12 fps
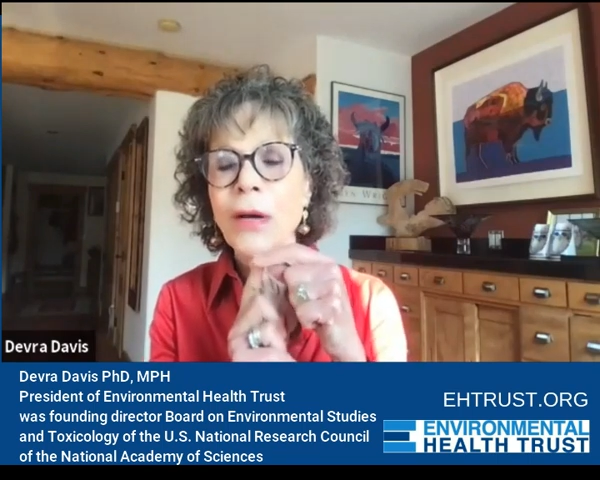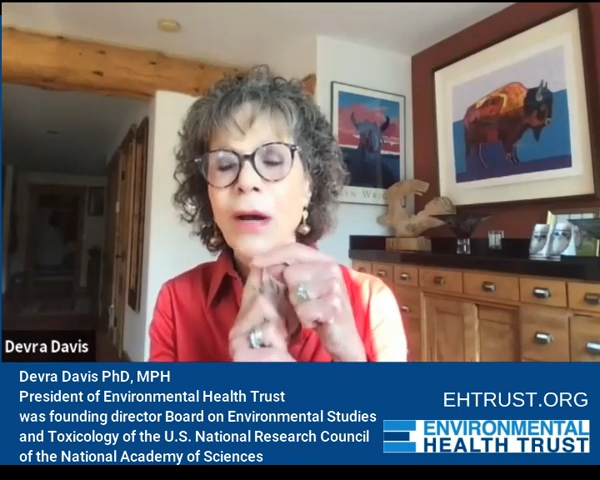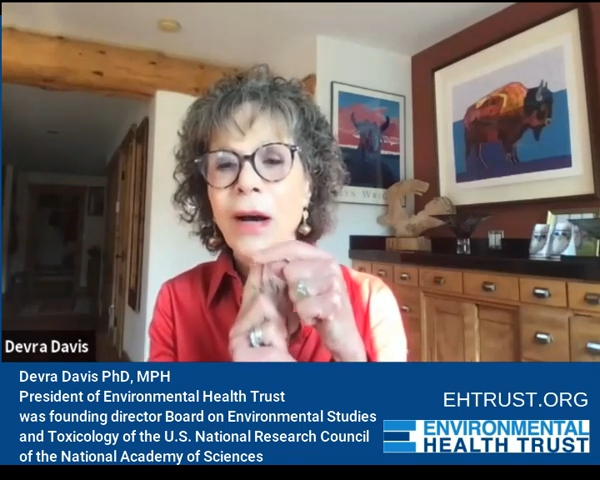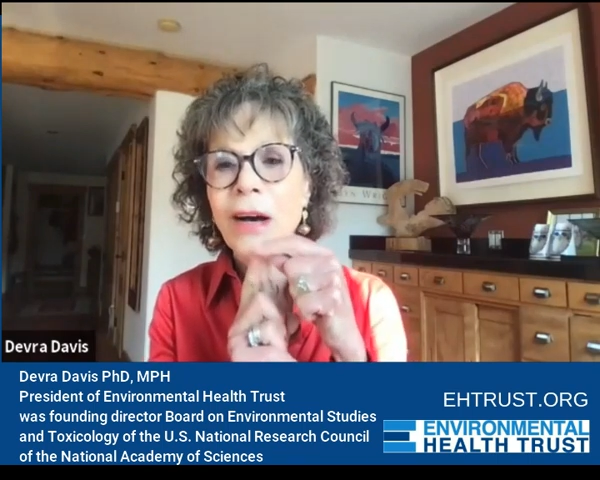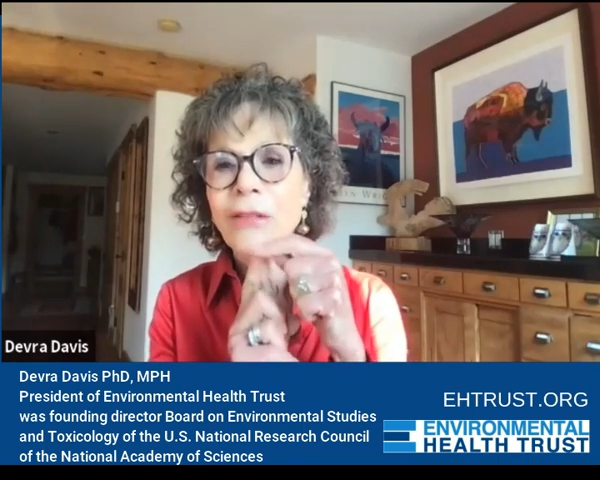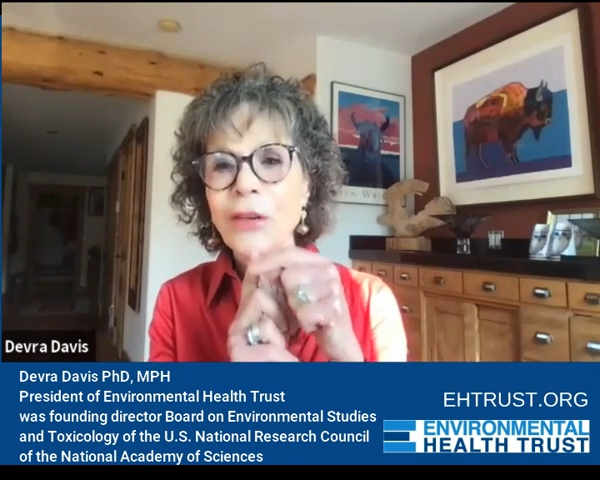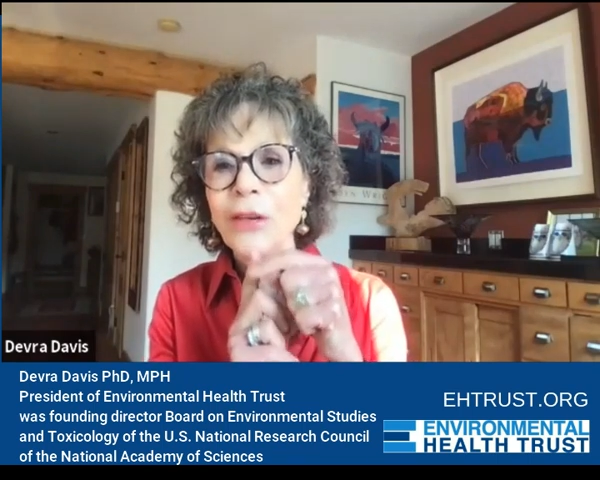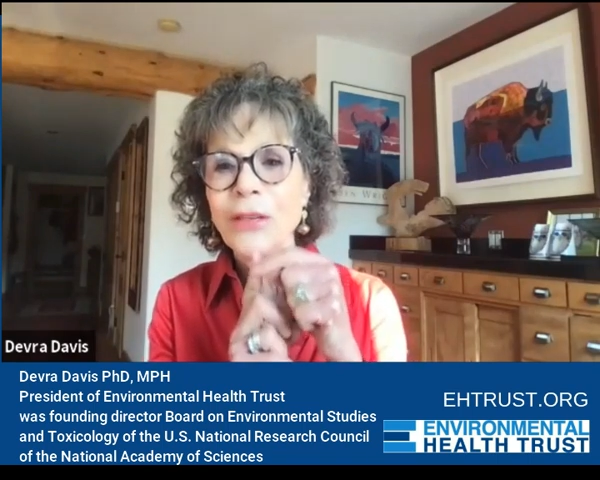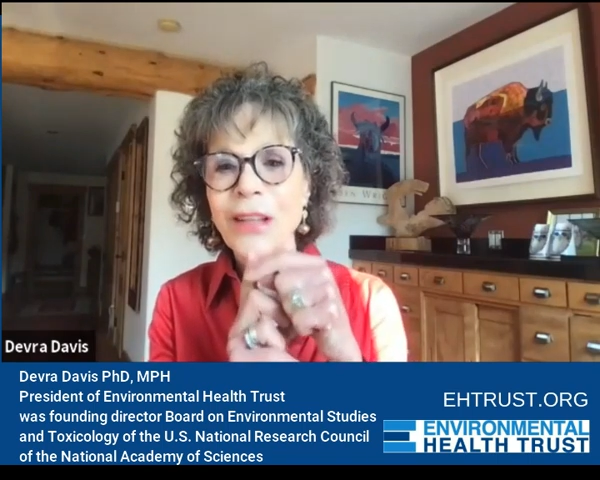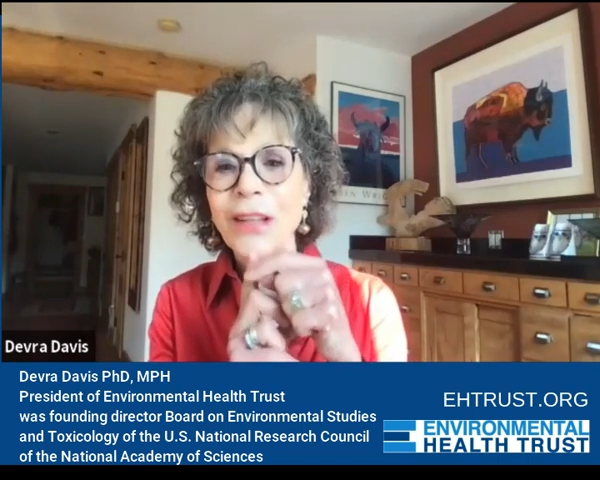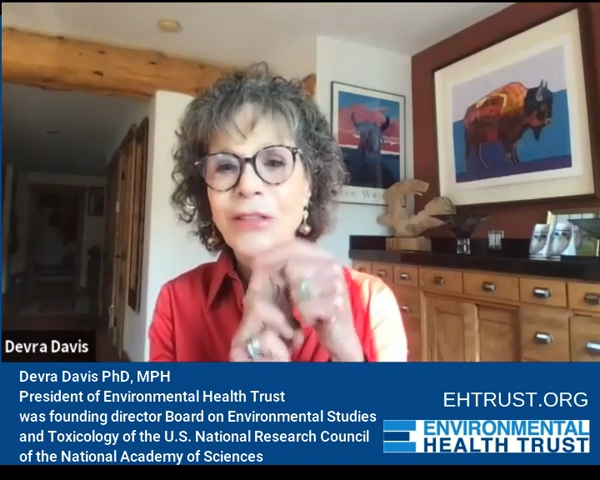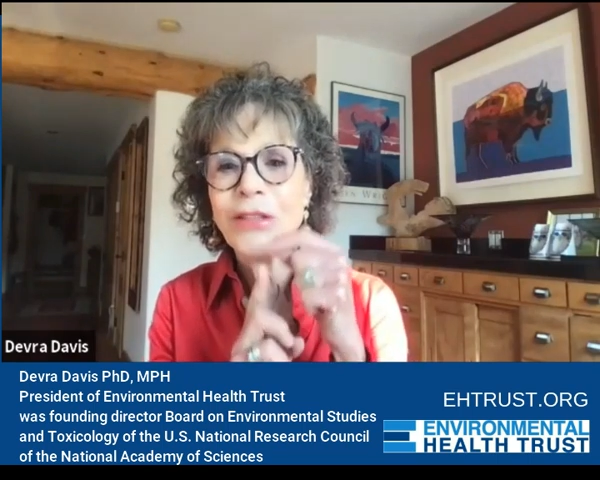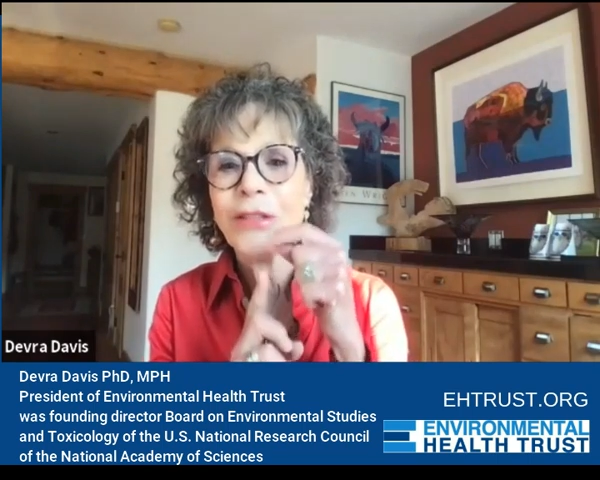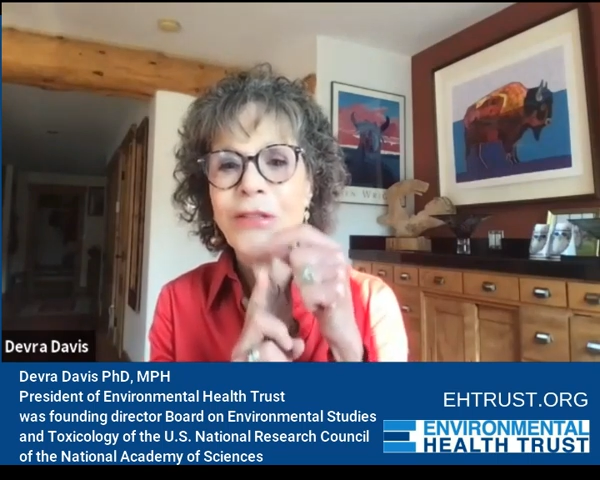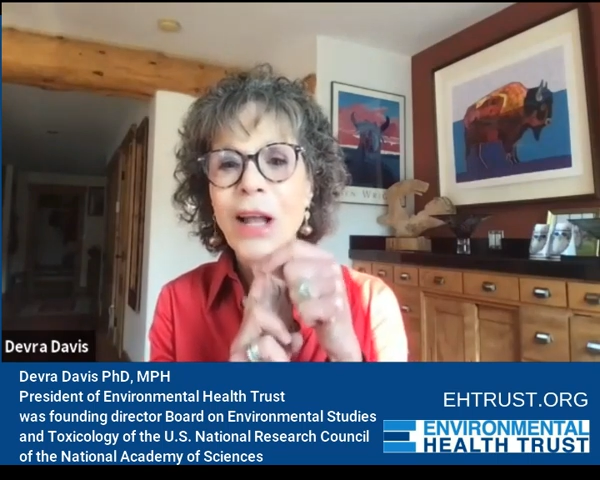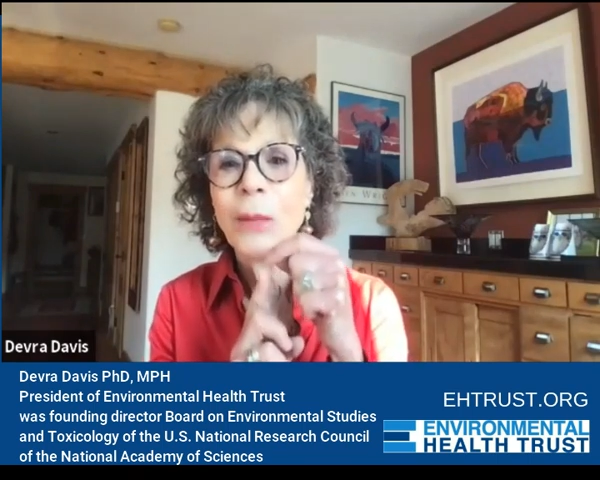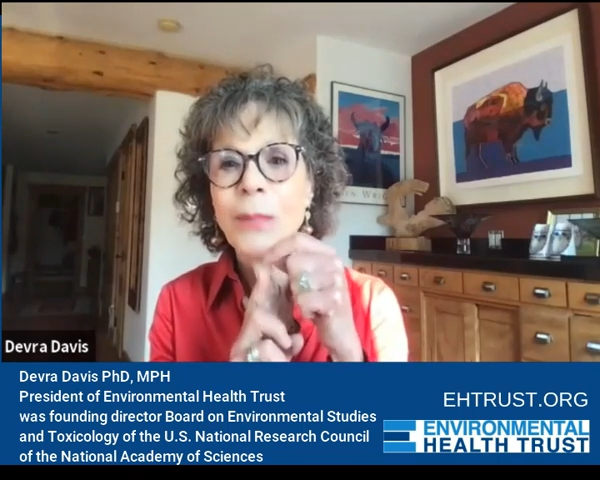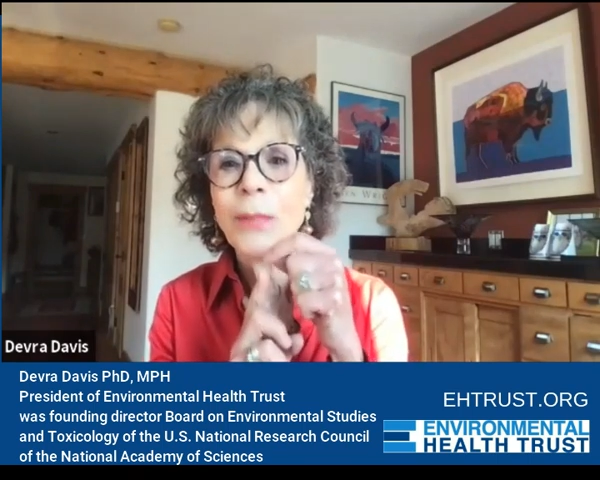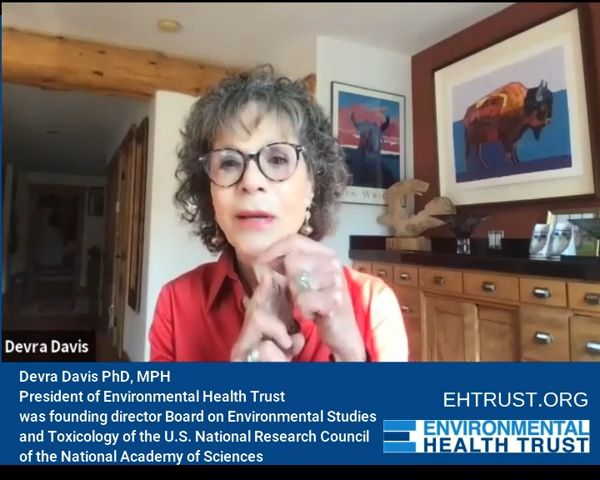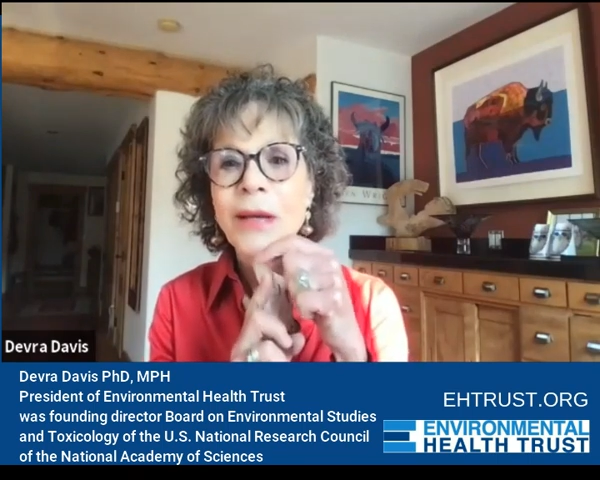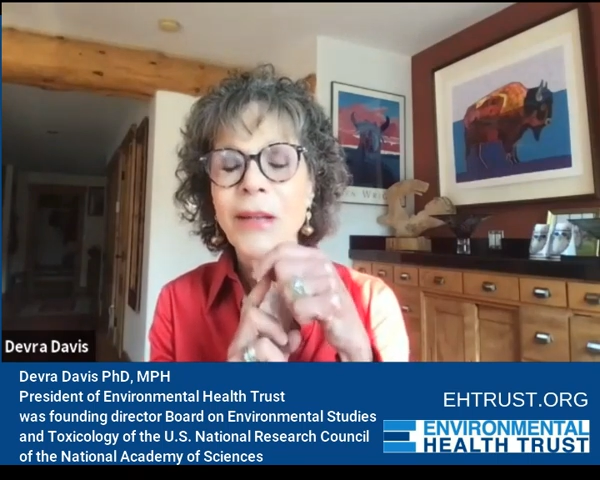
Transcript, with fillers: of it that develop